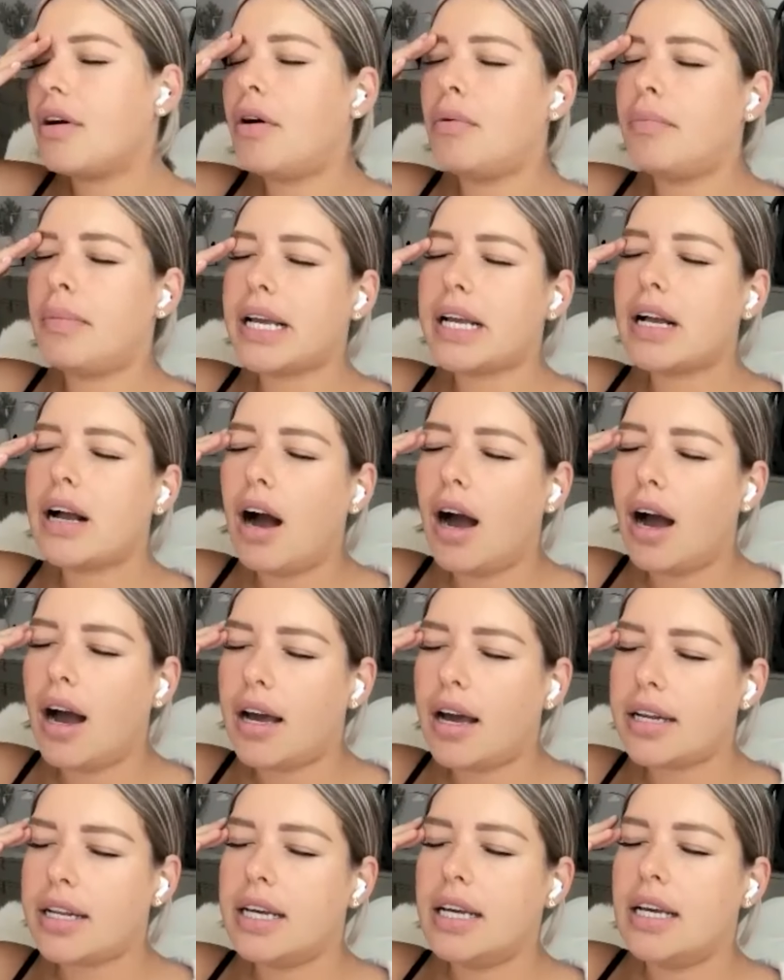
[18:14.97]
Oh my
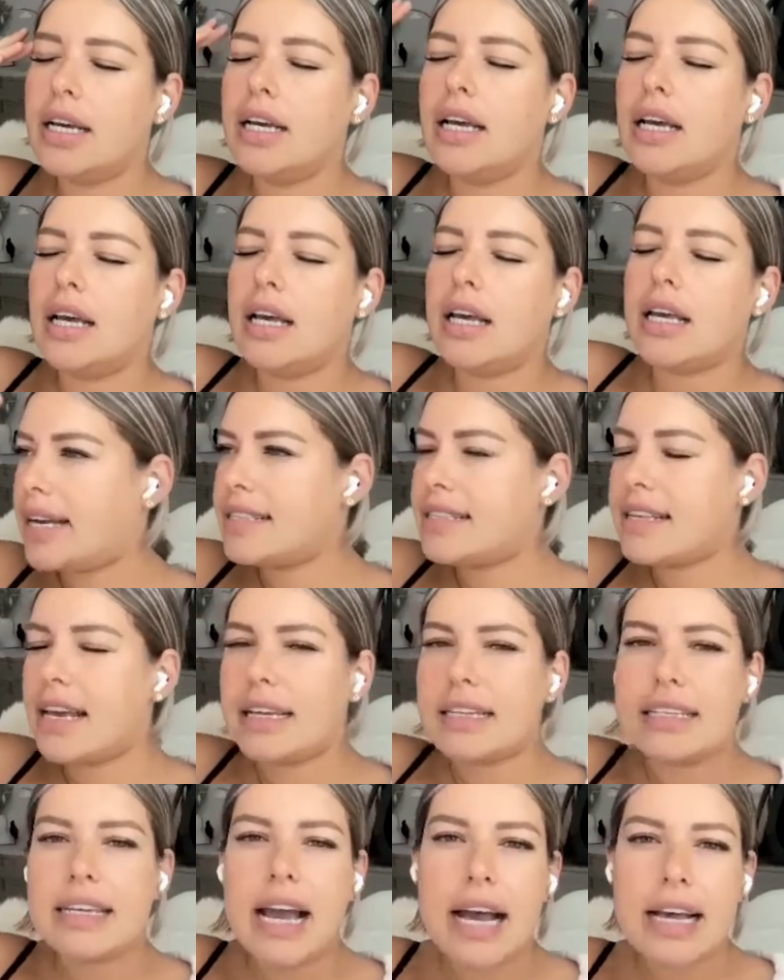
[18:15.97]
God, I
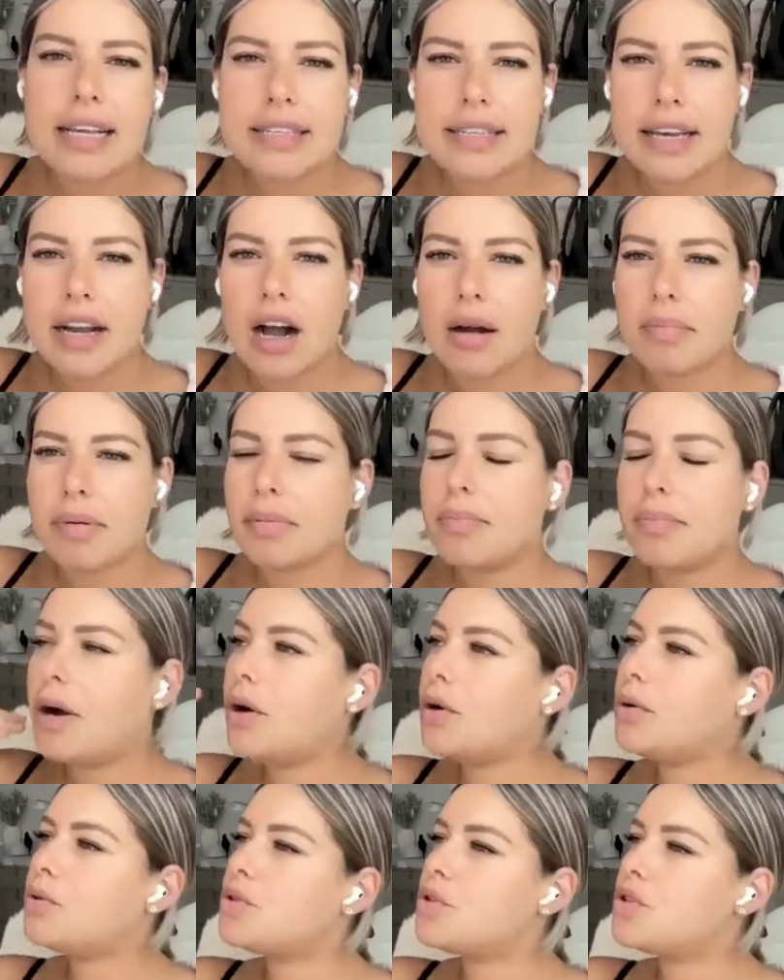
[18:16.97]
said yes. I got
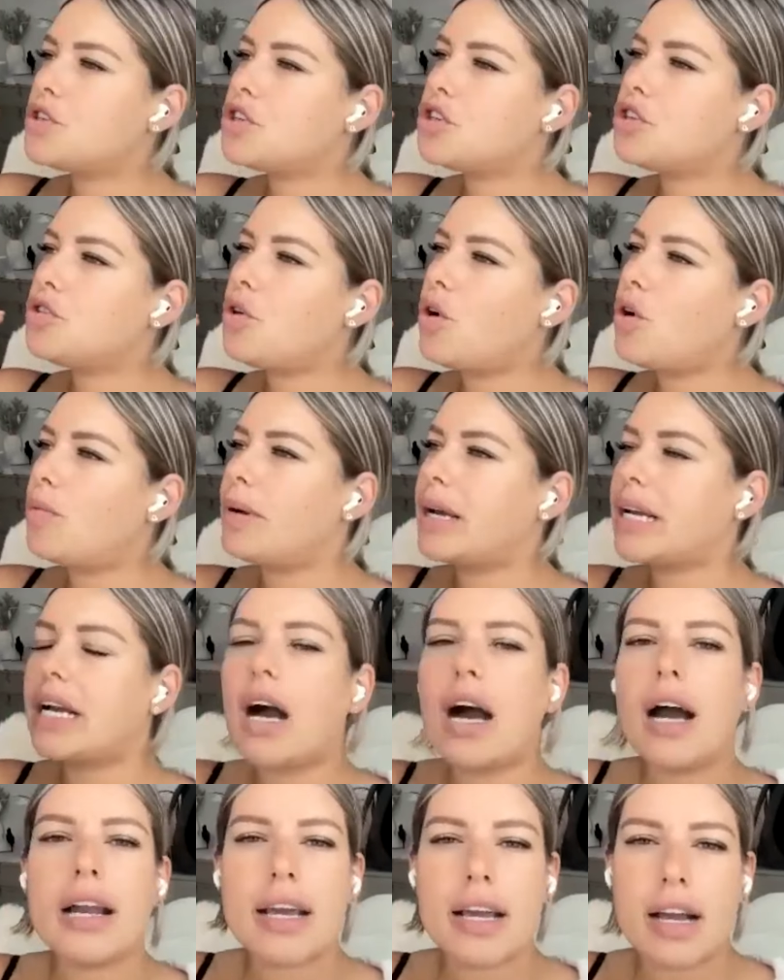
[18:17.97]
proposed to. Oh my
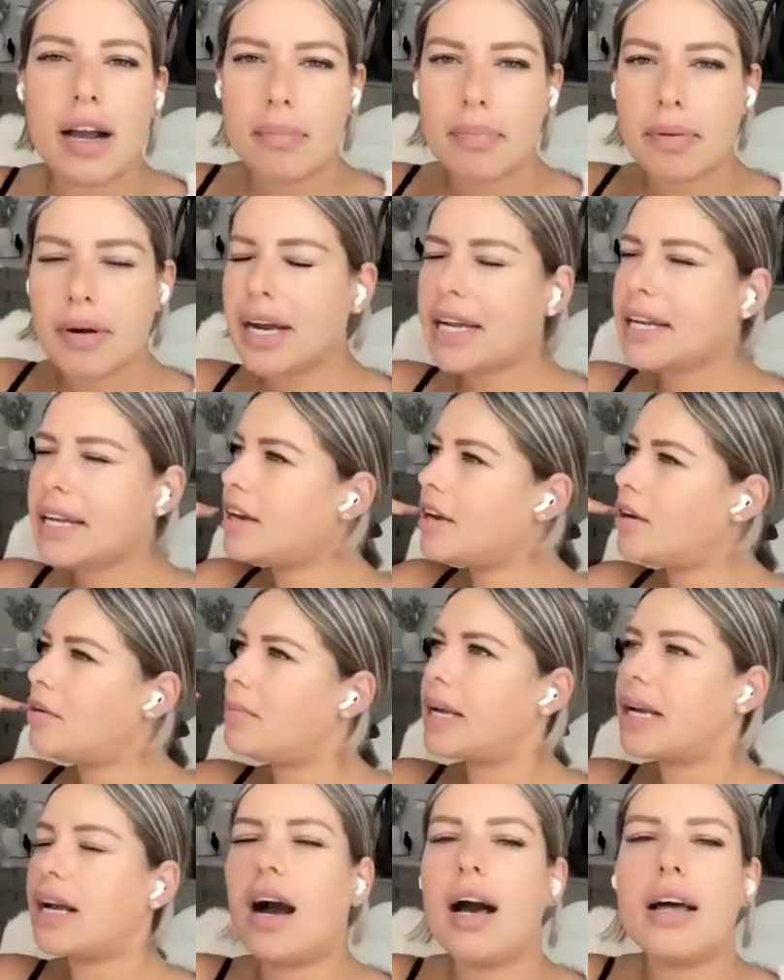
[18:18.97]
God, I got pregnant. Oh
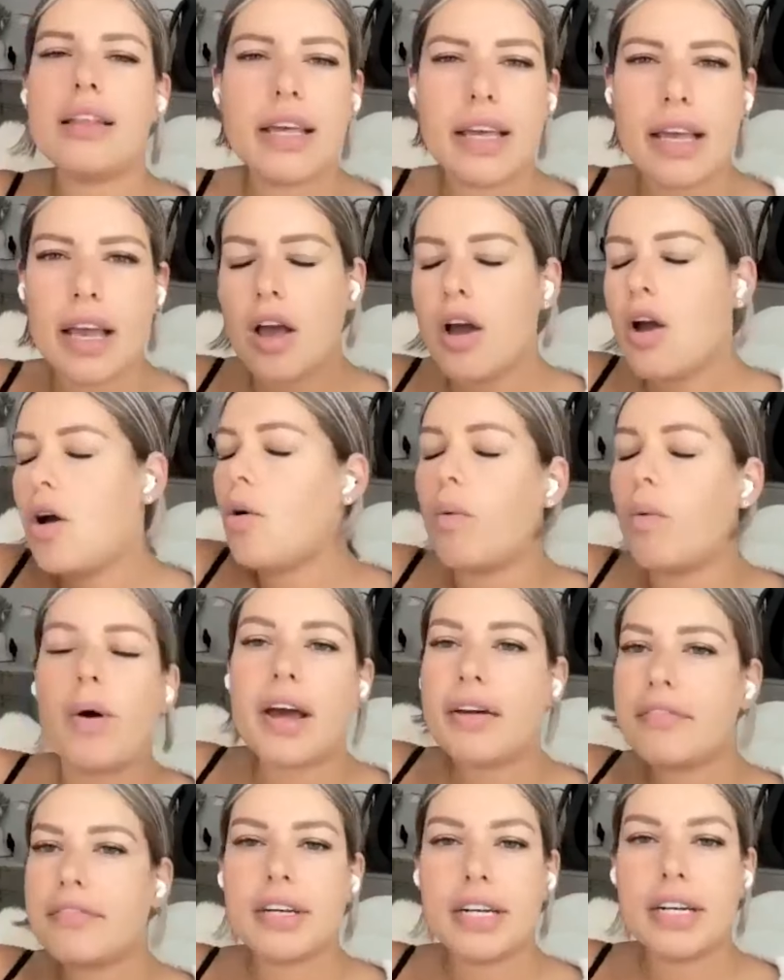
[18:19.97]
my God, like
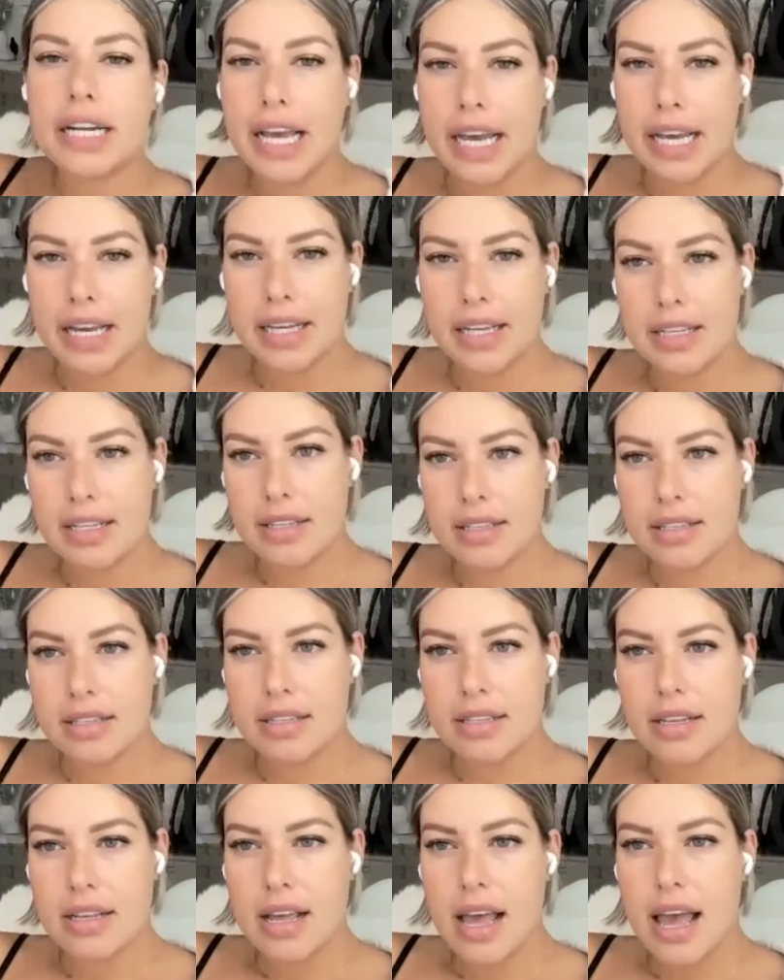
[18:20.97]
whatever it is.
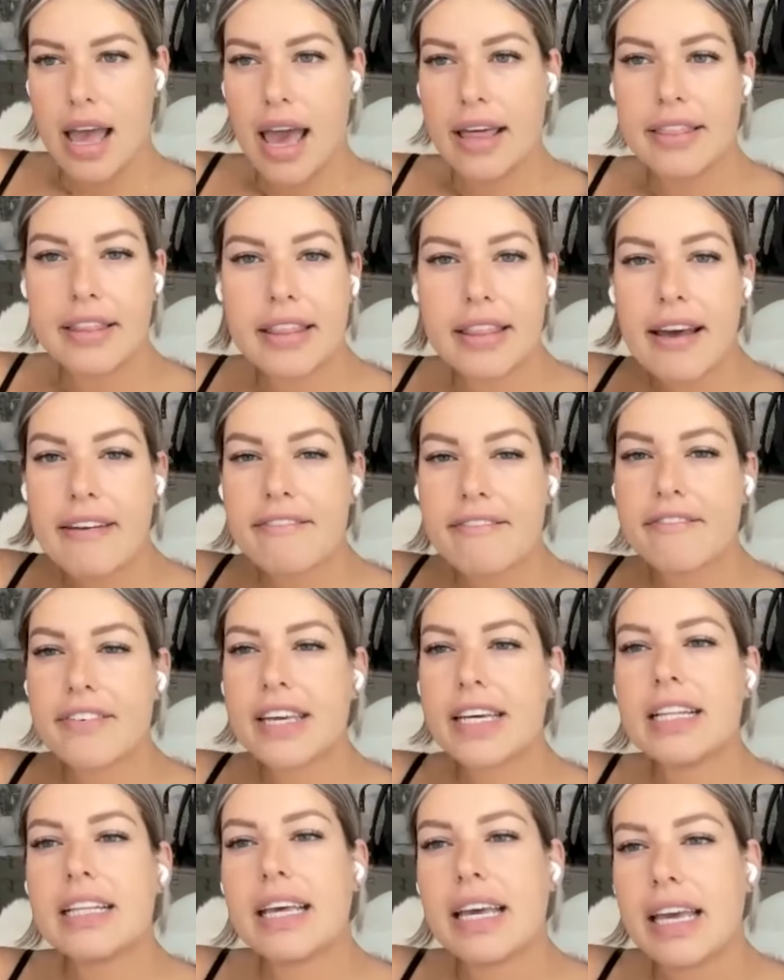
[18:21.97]
And that
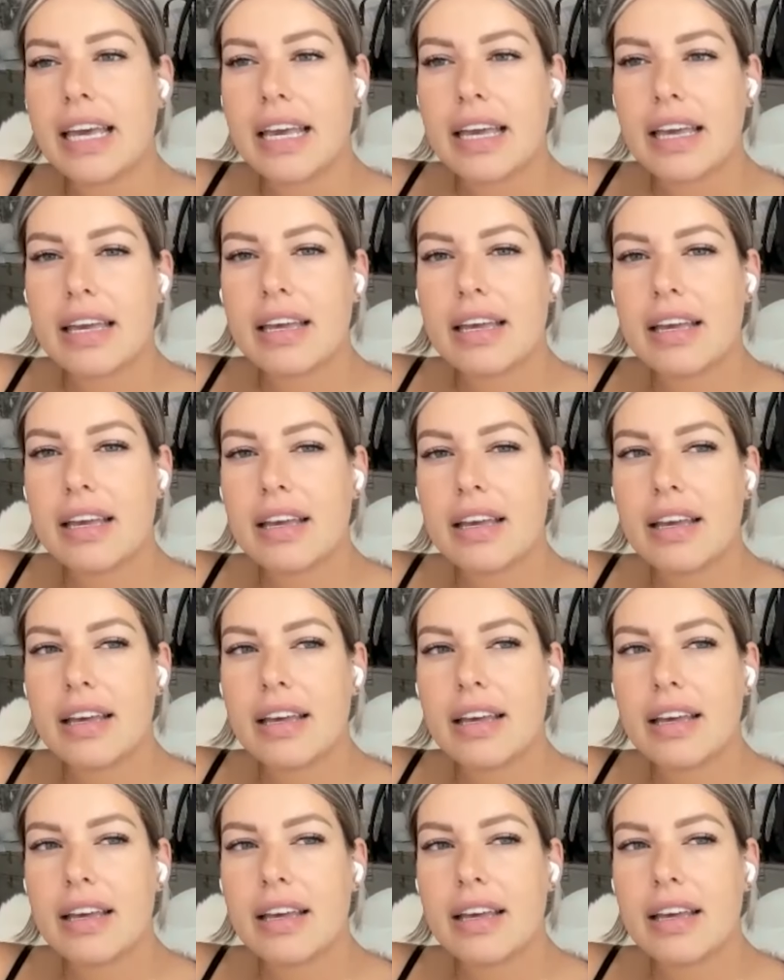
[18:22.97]
feeling,